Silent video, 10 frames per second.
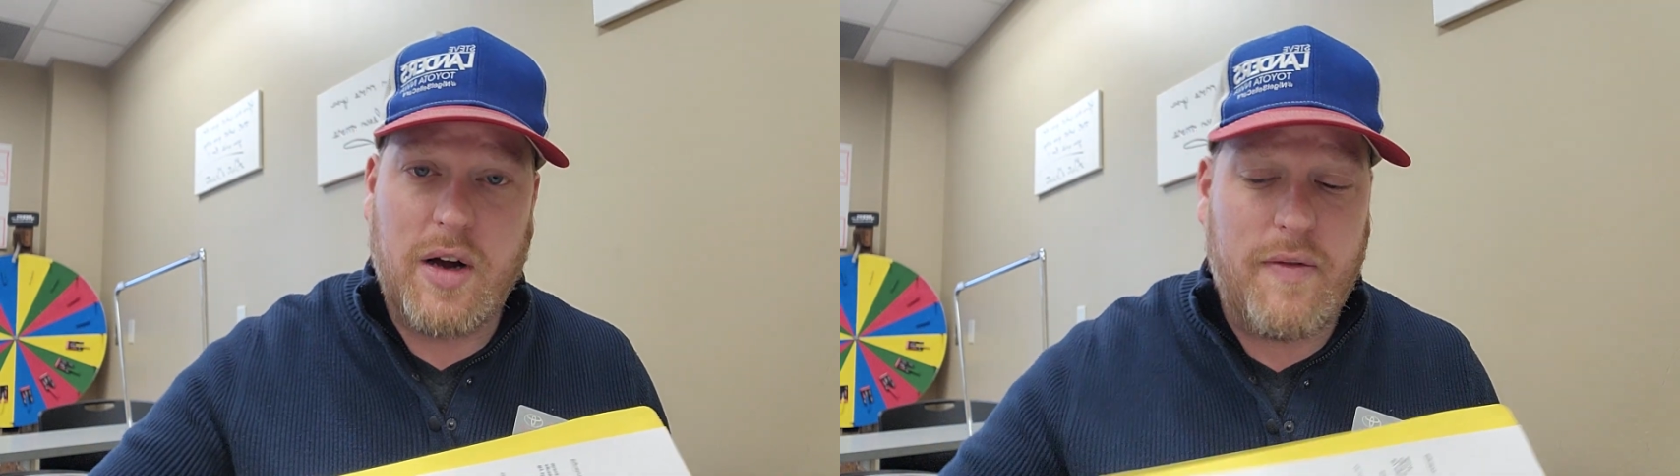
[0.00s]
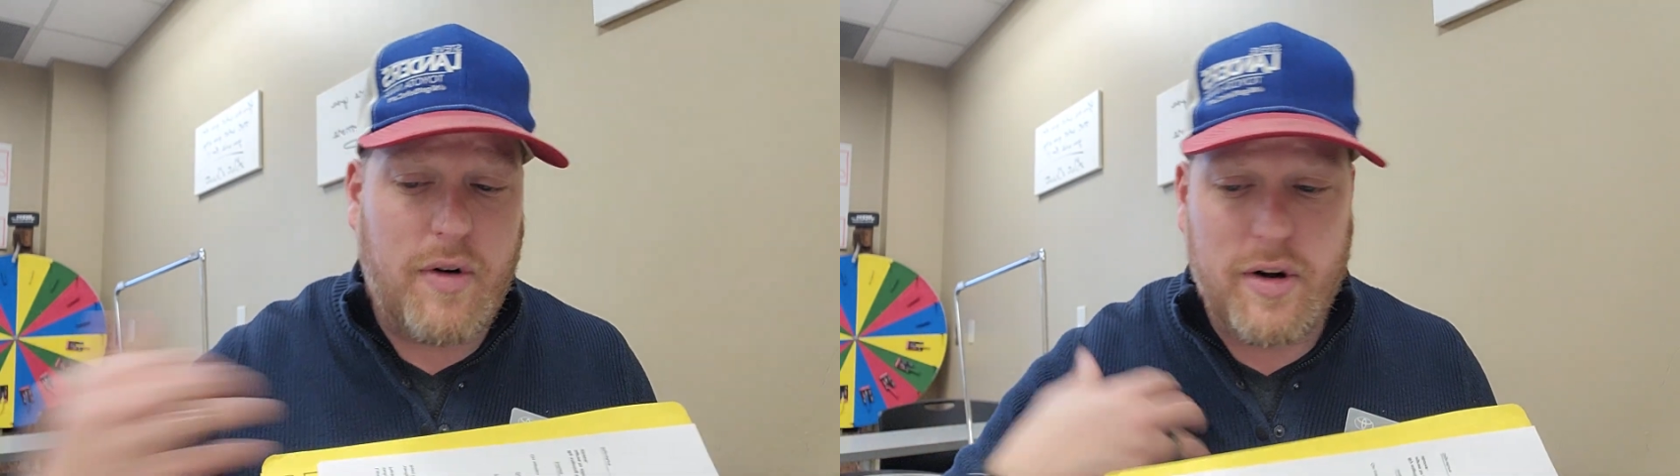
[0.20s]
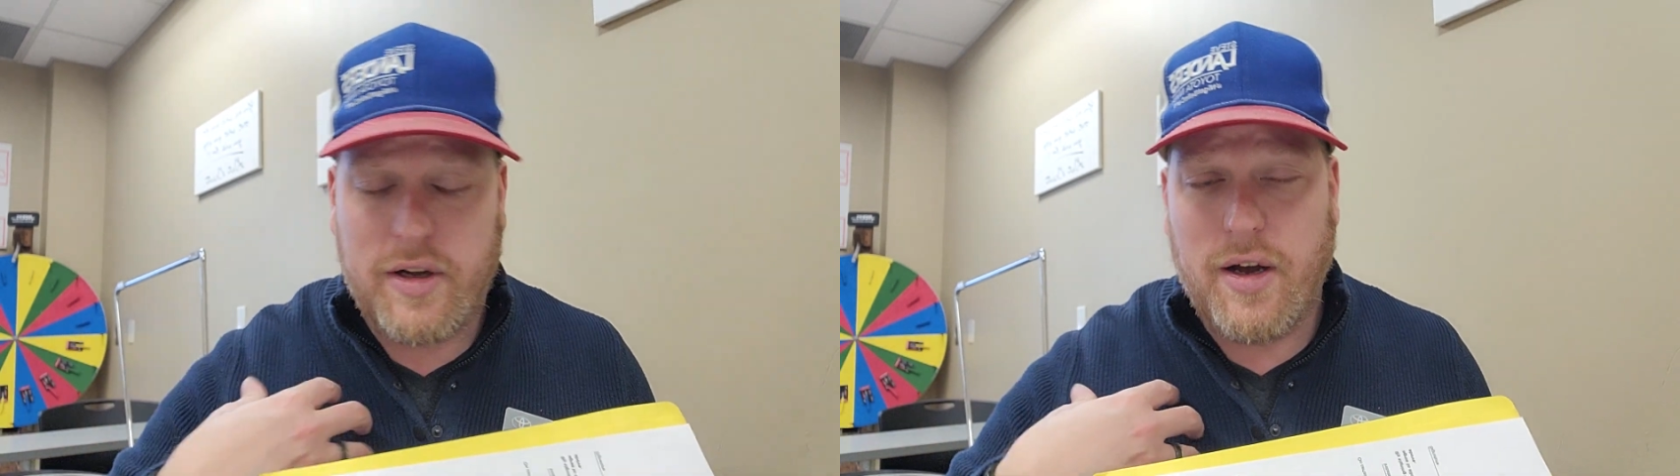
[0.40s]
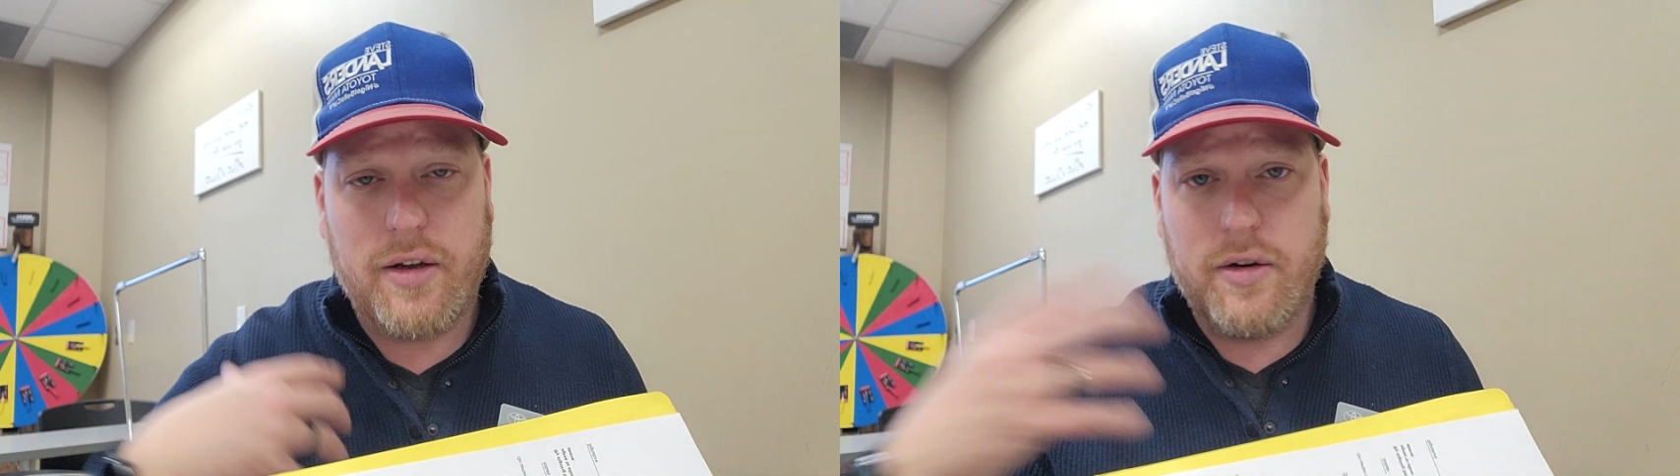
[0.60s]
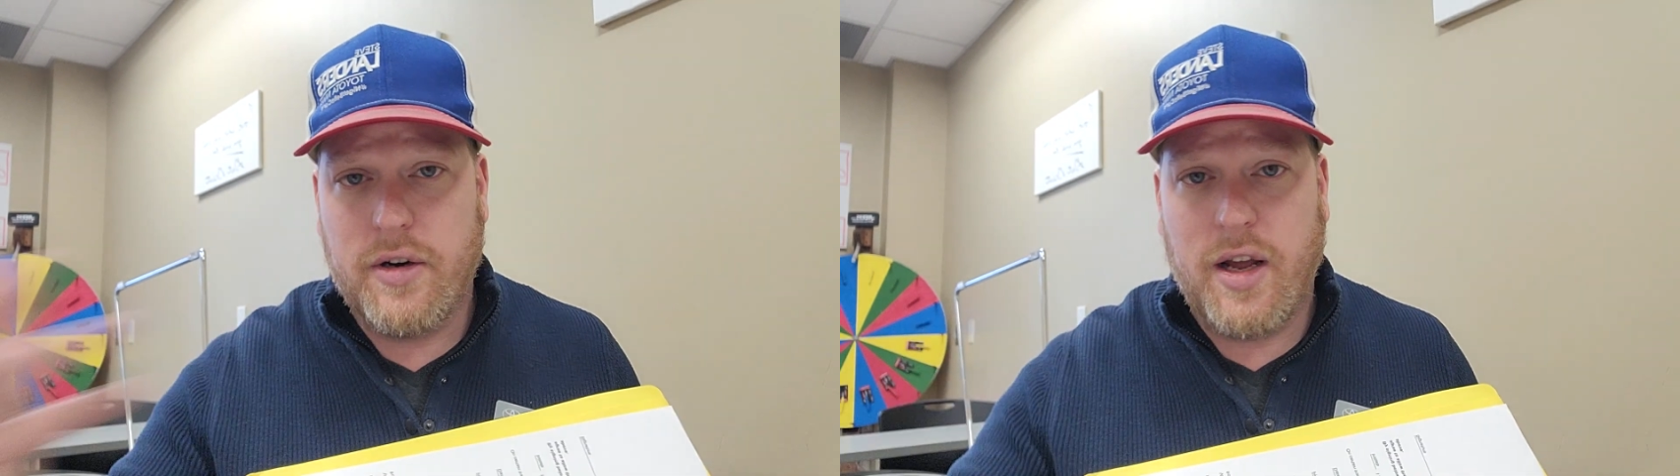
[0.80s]
I've already got
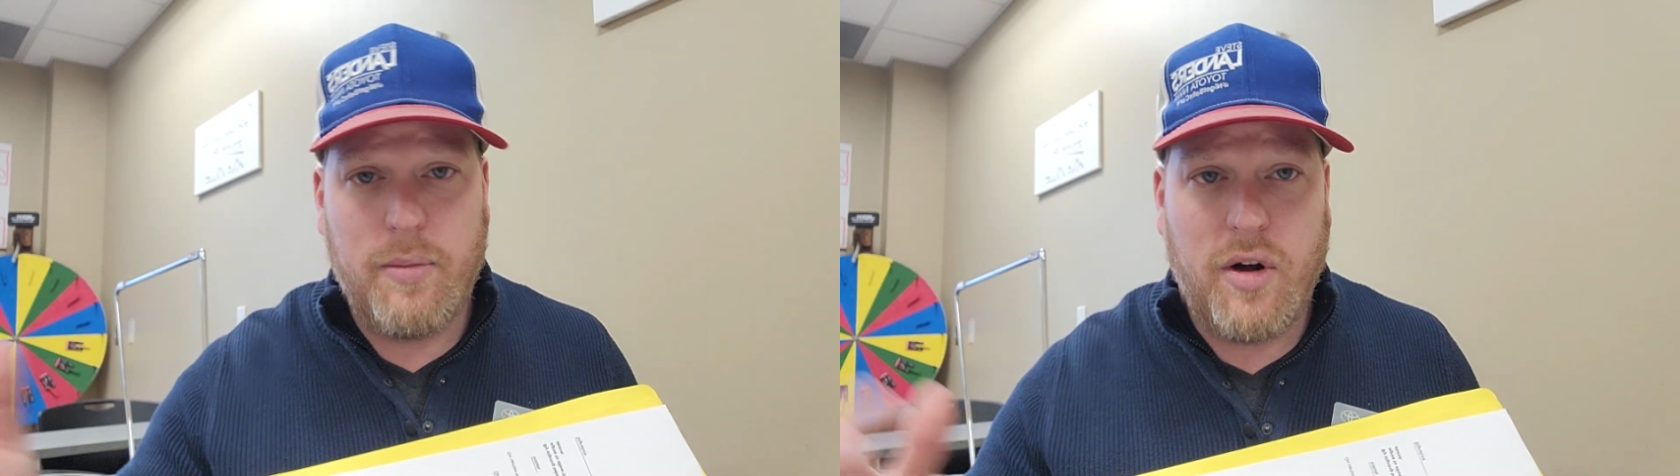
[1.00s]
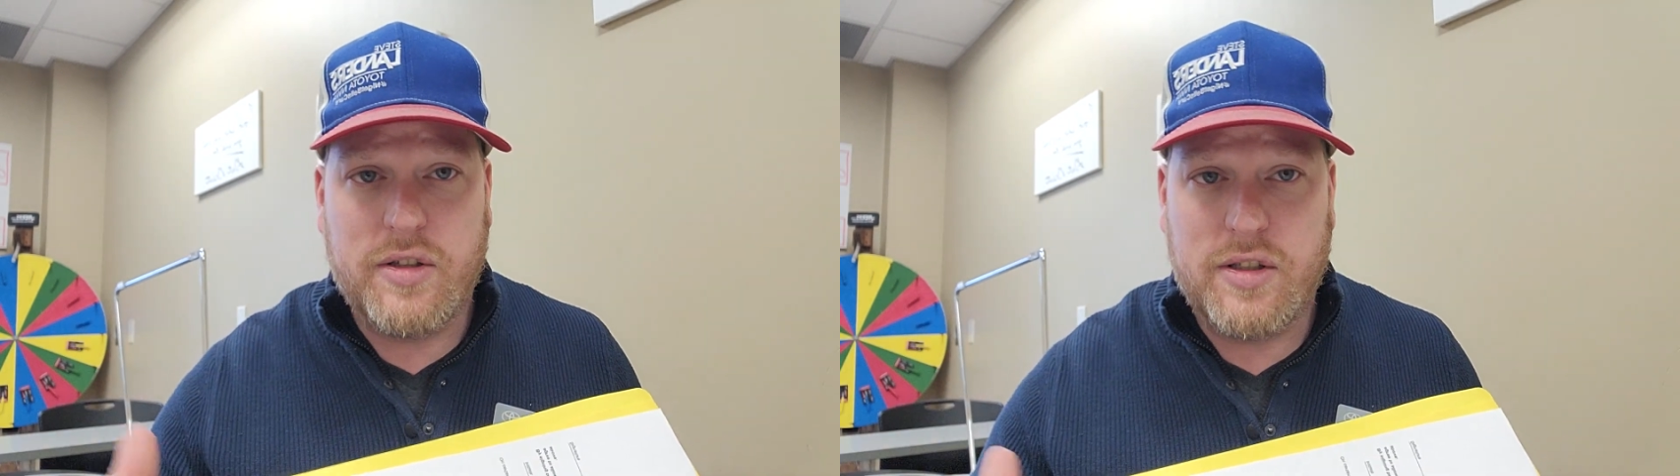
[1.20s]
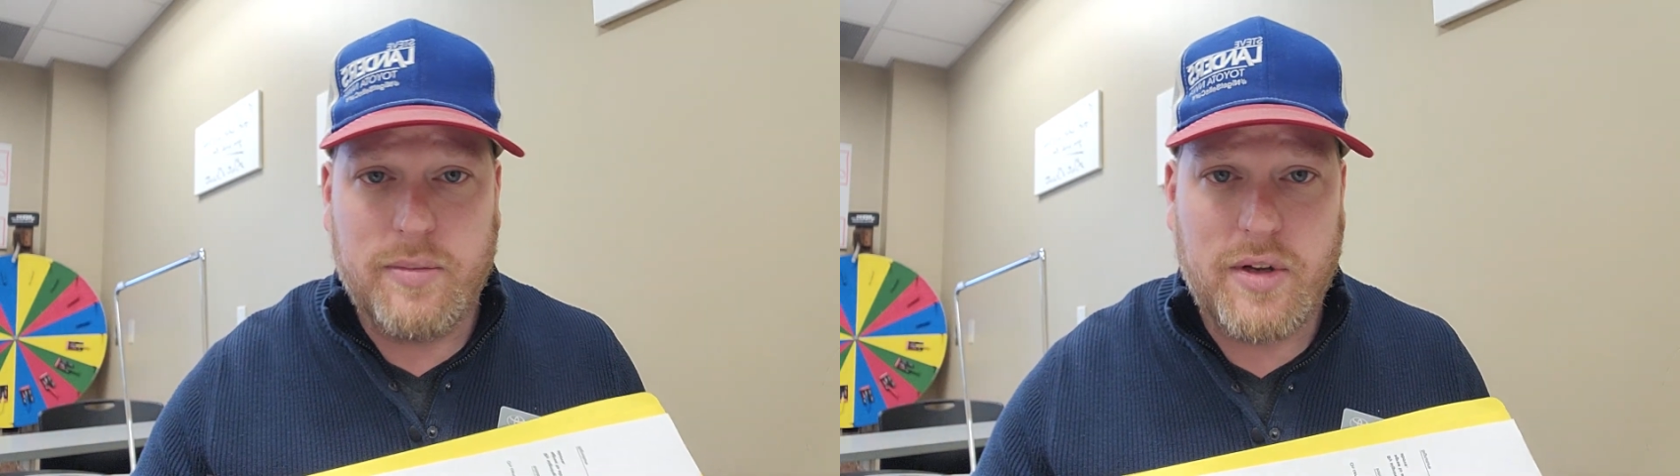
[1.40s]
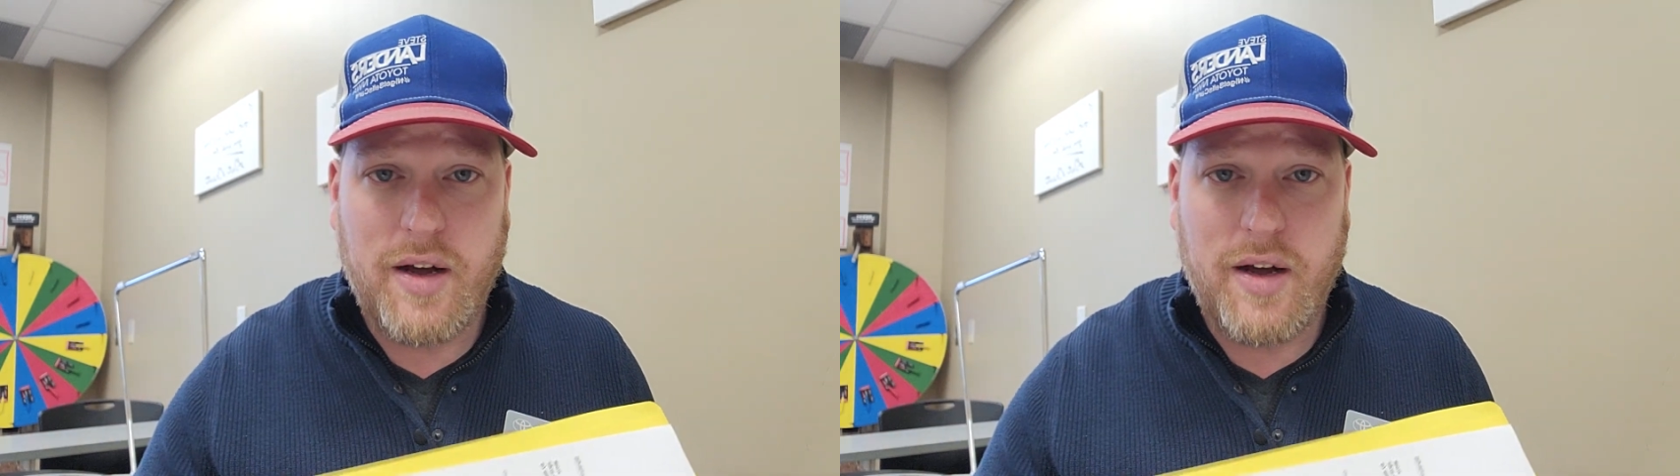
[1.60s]
your name on something.